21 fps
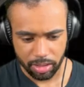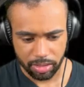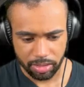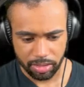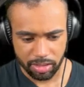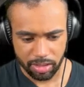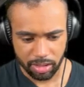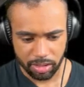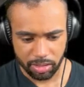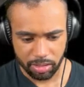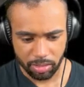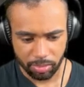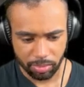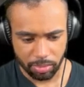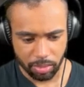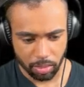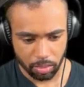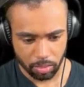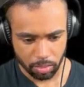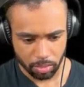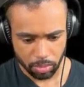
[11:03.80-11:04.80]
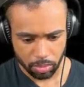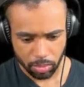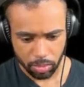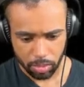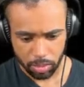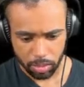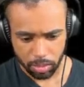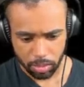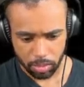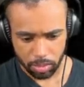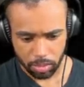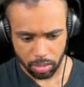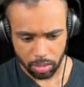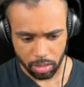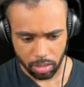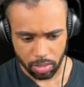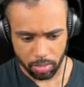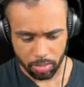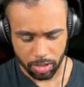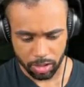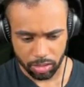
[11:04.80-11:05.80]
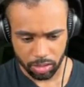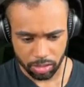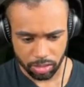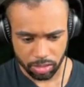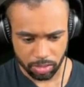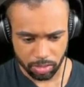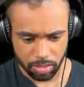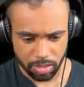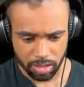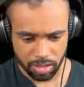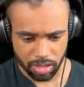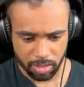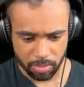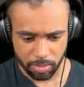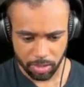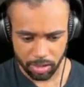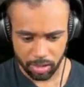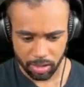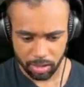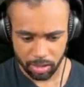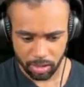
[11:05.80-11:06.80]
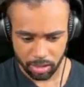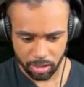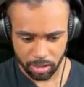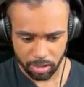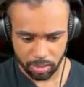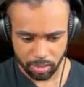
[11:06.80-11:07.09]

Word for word: least I don't... Oh my god, don't scare me like that.